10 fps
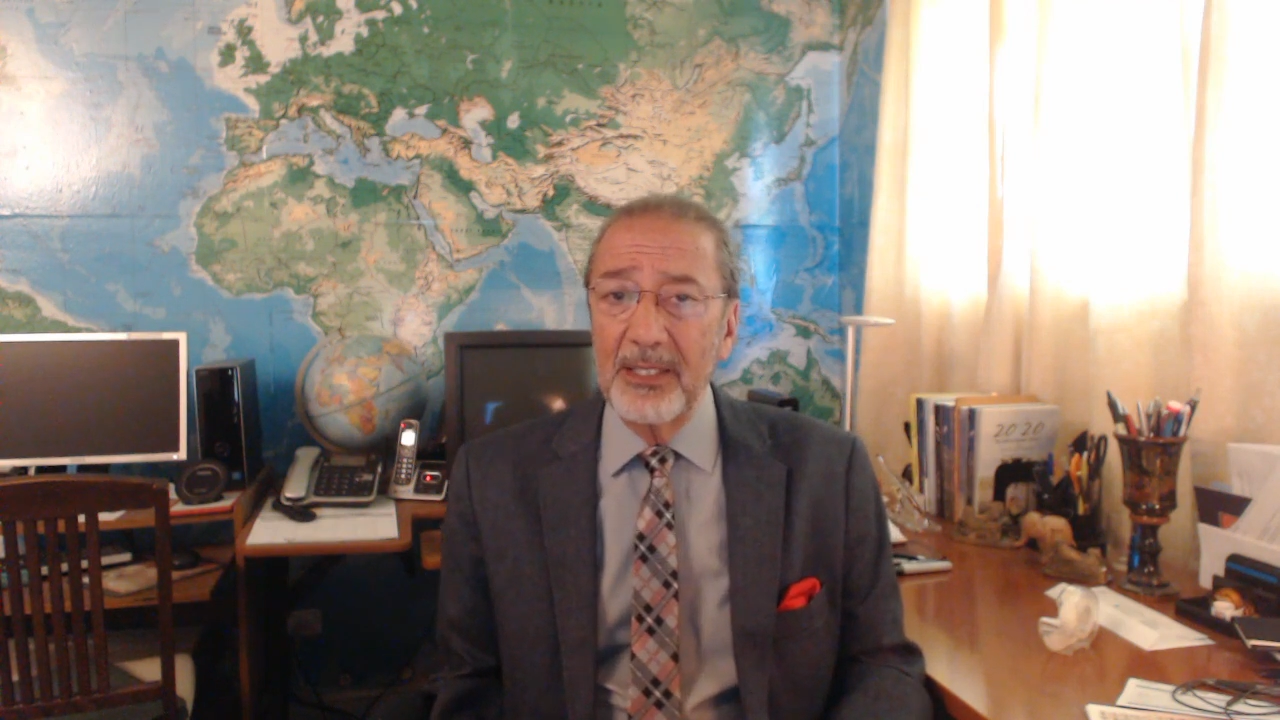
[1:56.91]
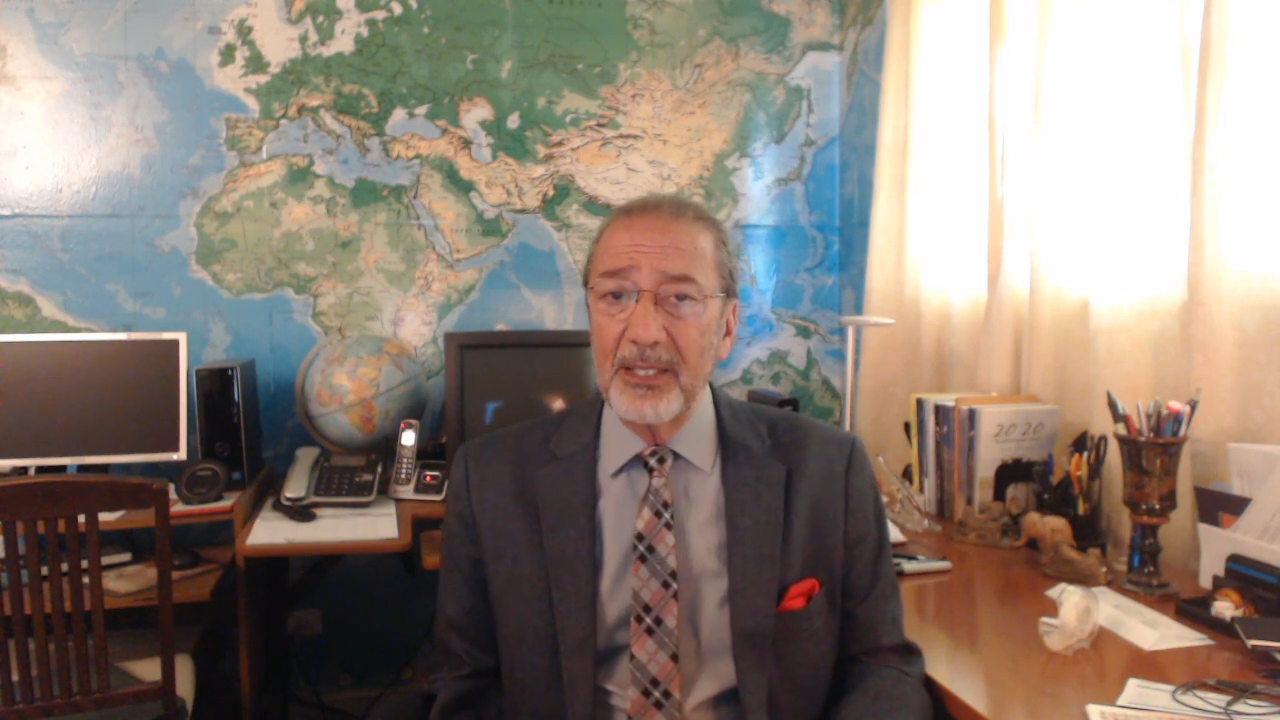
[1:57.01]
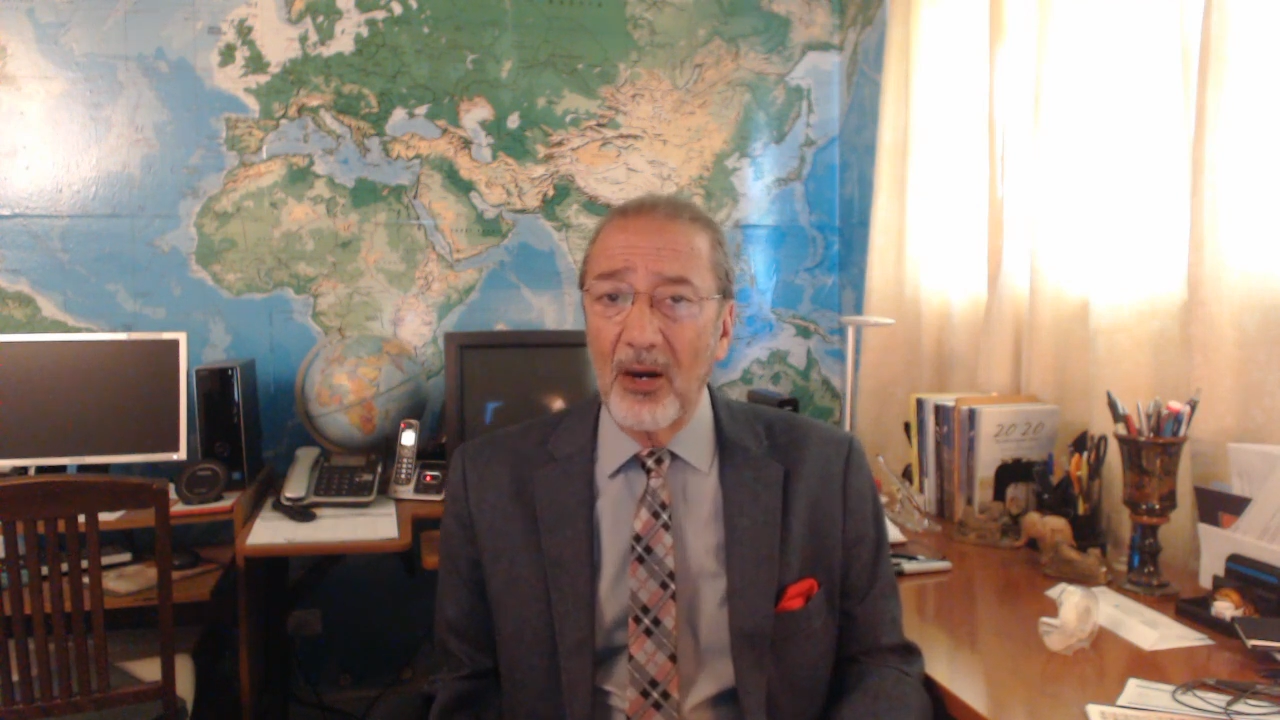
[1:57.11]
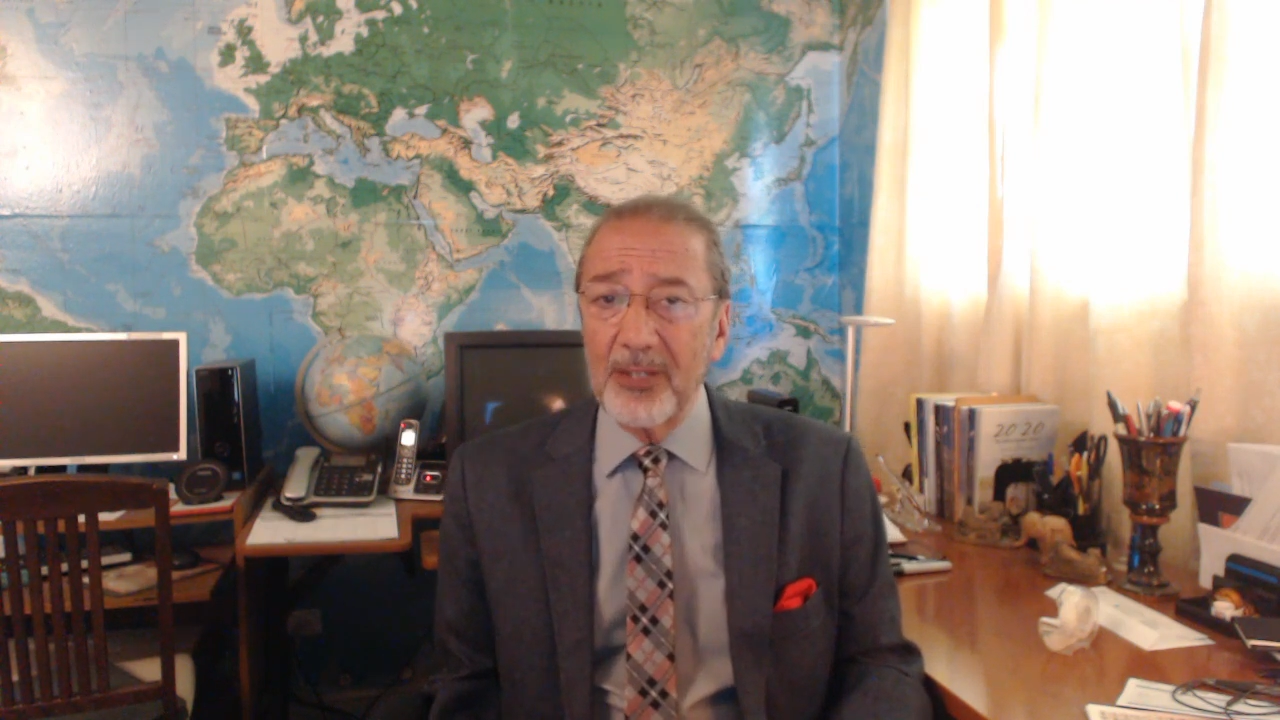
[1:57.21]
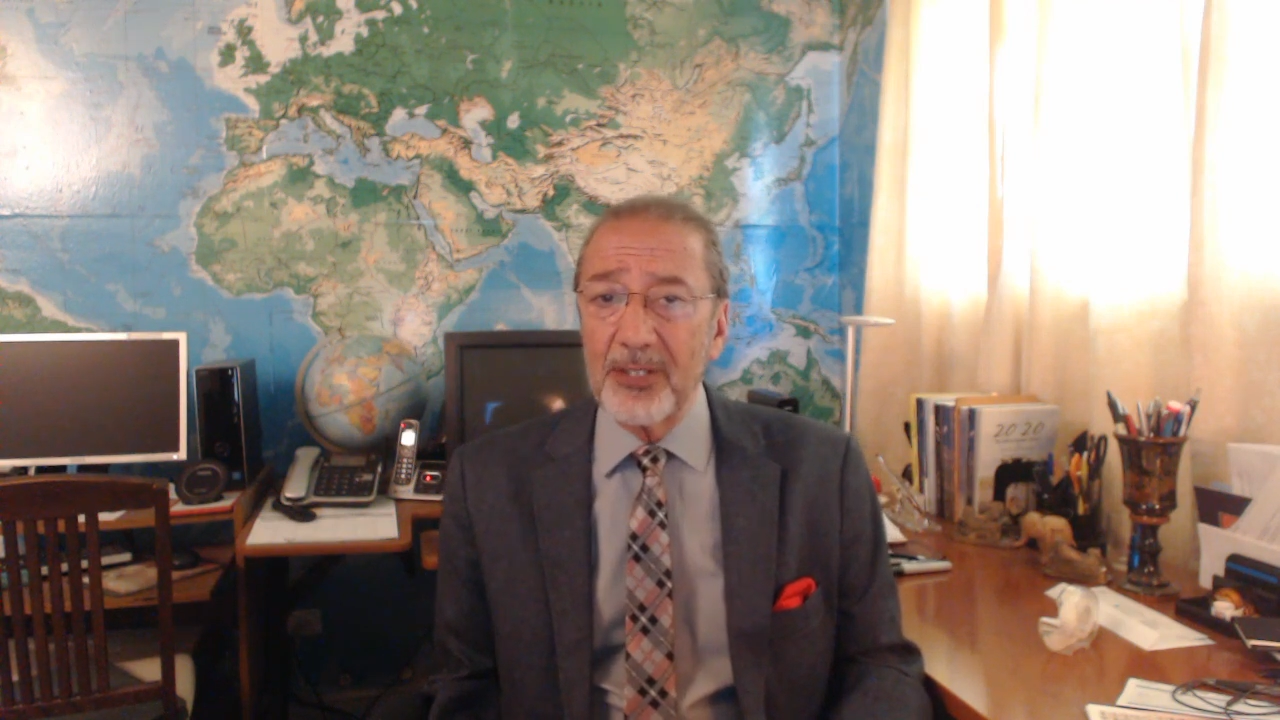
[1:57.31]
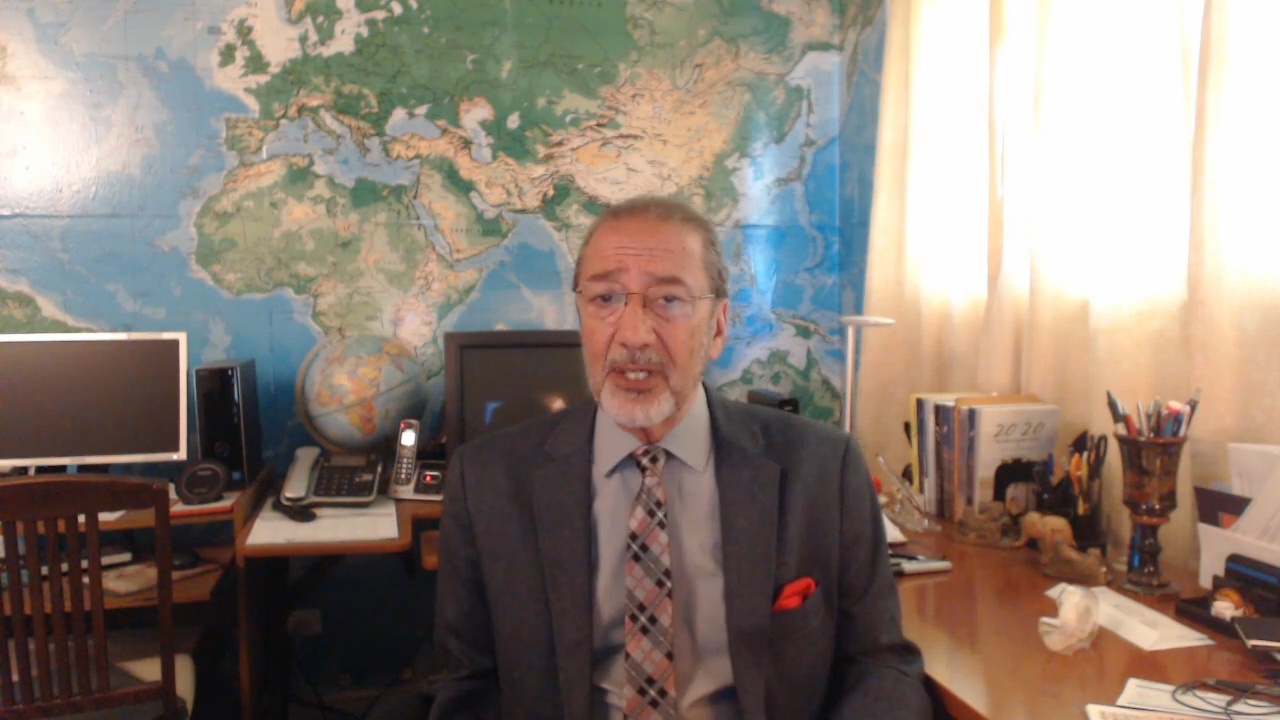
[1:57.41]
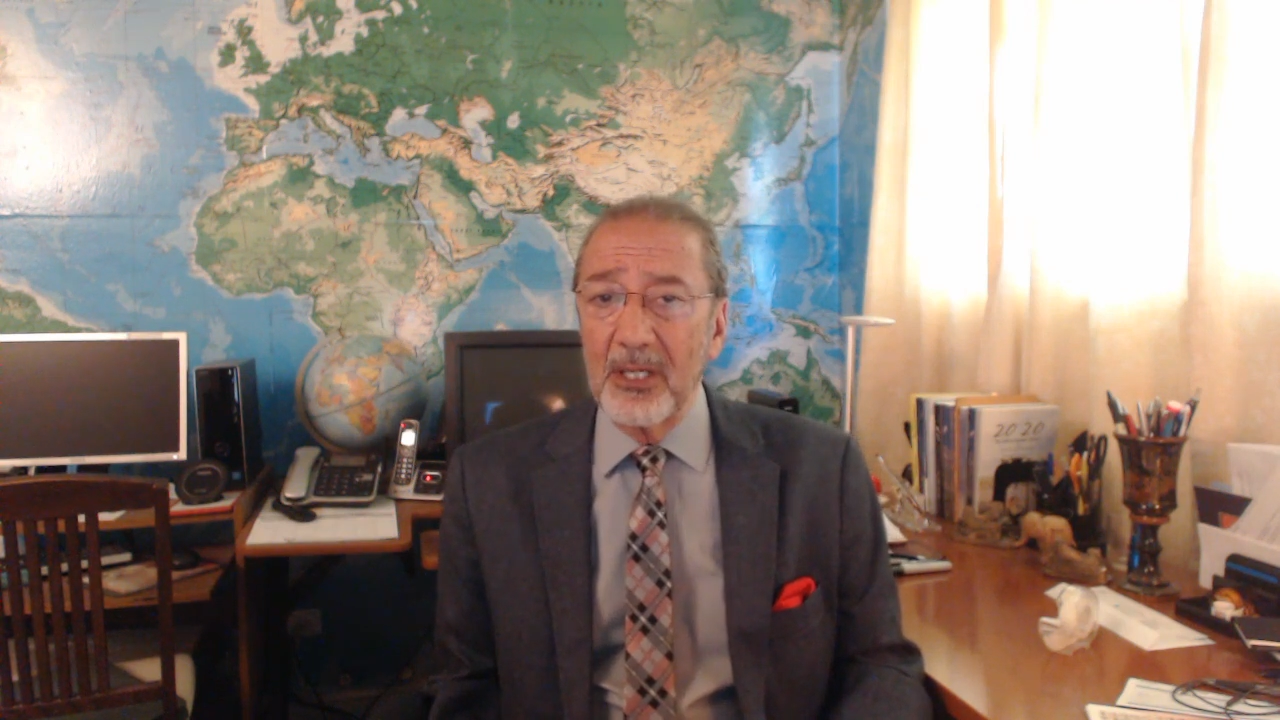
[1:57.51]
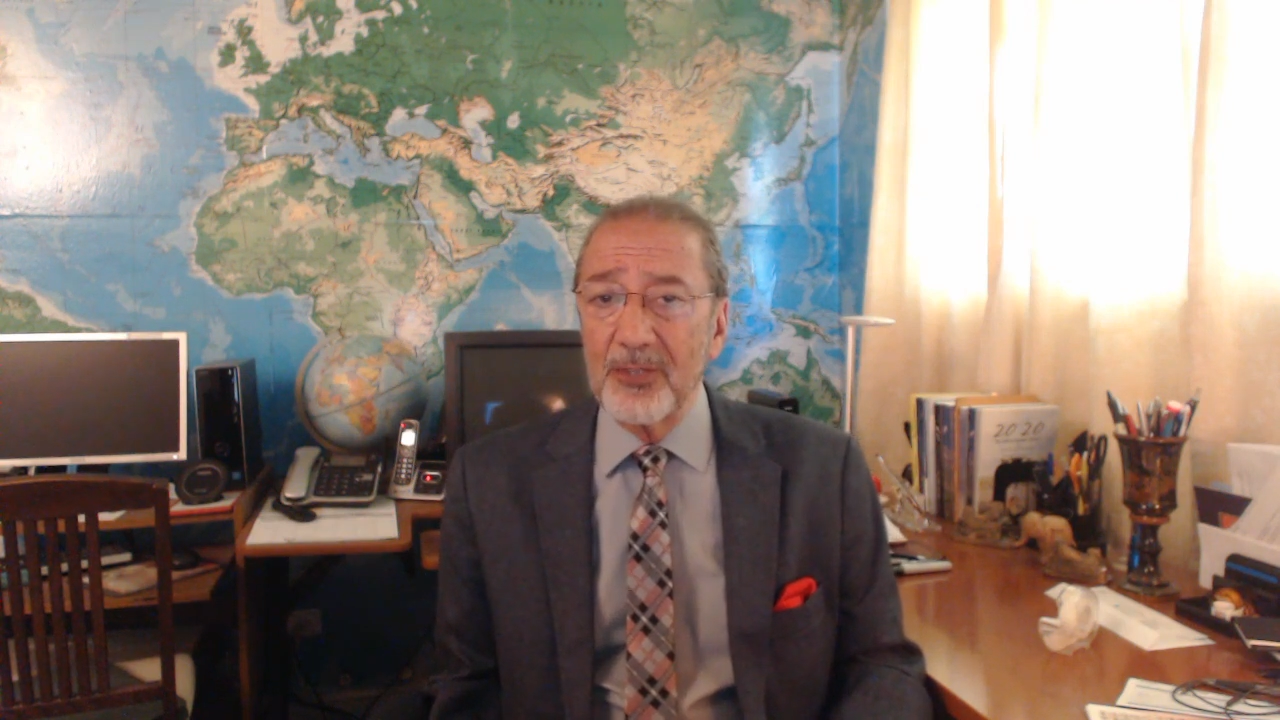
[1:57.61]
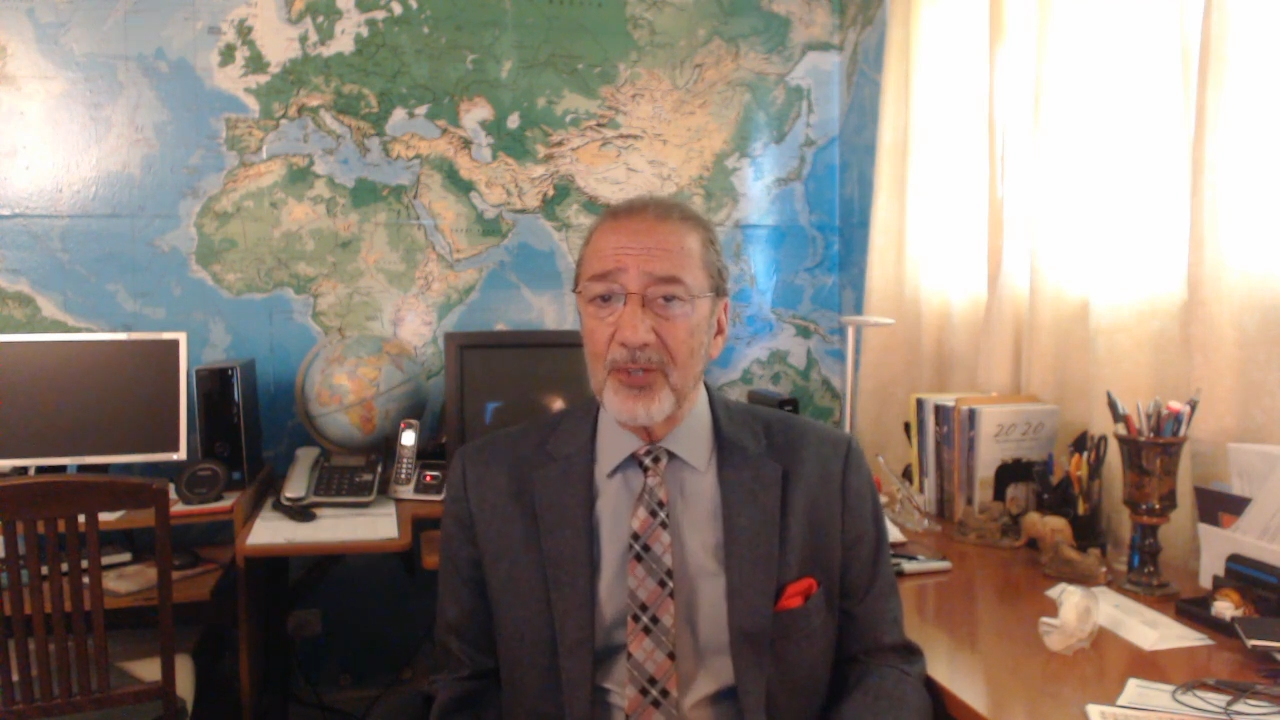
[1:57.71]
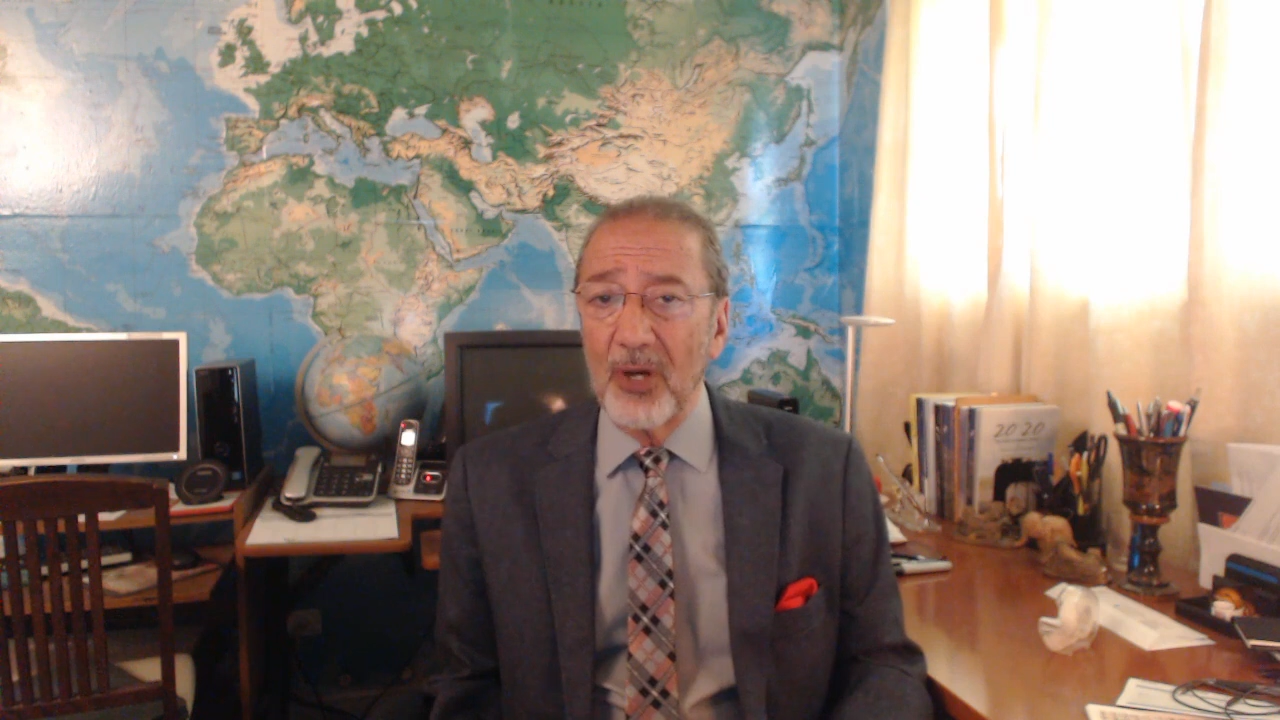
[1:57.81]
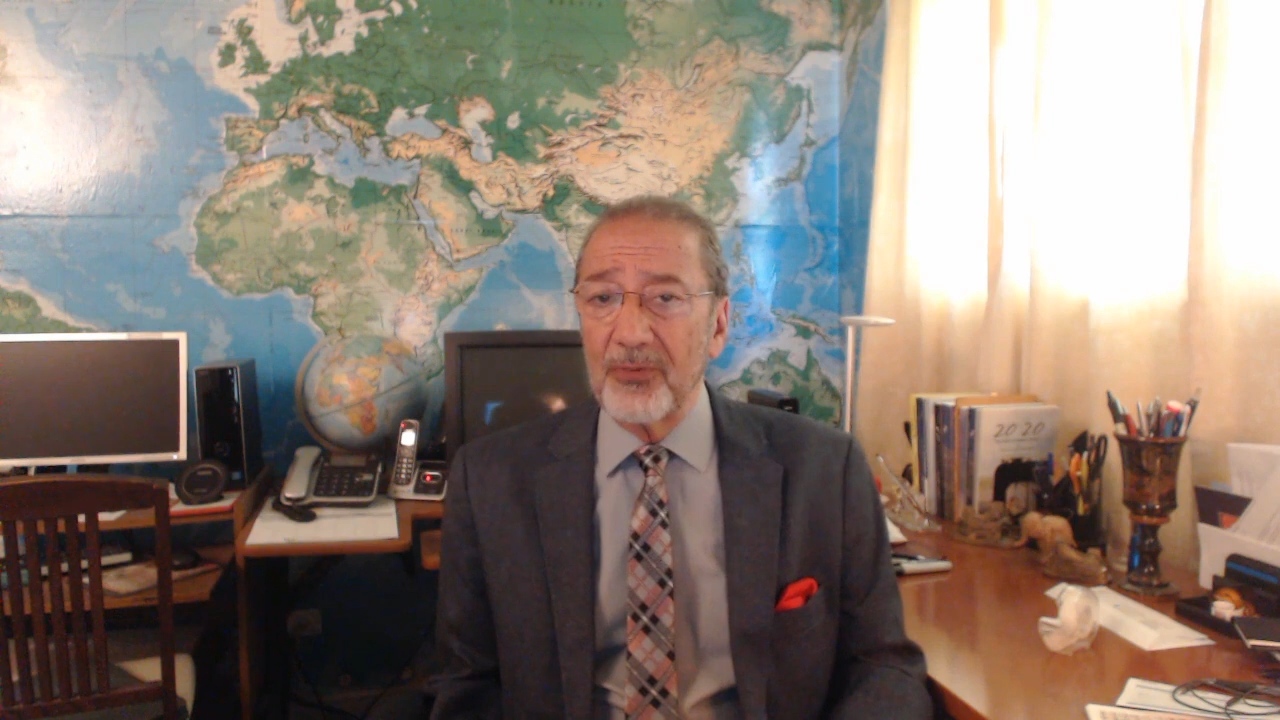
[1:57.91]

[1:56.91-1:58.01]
the articles